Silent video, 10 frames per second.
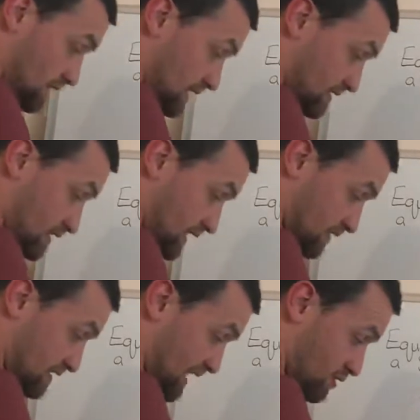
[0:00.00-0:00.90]
it's got to have the
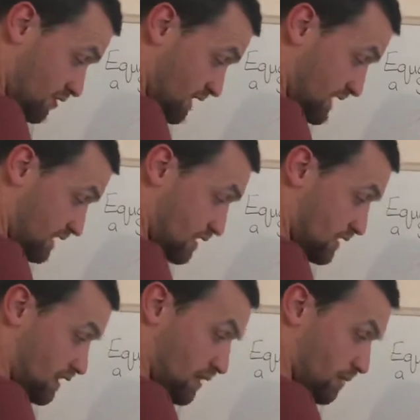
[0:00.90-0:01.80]
same gradient.
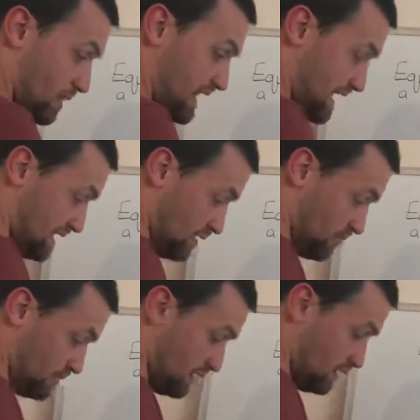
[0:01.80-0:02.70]
Pick any
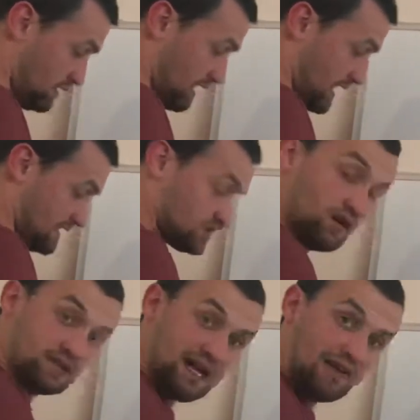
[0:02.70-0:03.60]
number, it's got
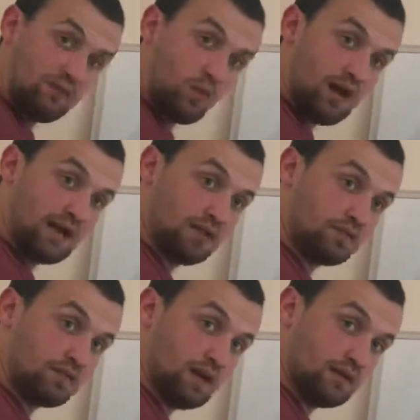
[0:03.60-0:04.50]
to have a y at the
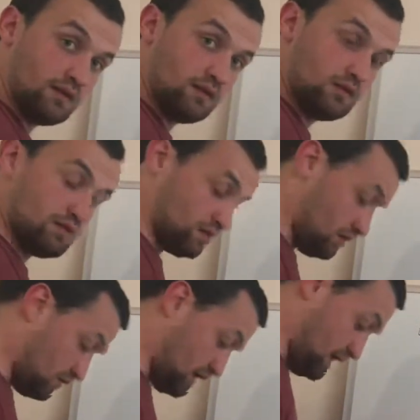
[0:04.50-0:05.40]
front.
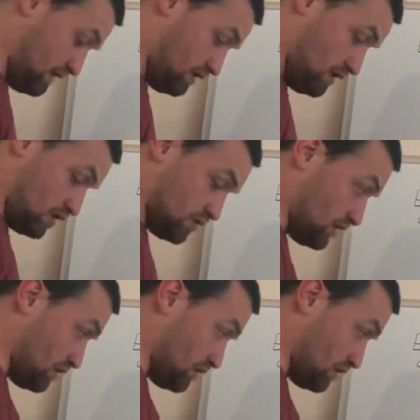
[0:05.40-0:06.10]
Okay, so we'll do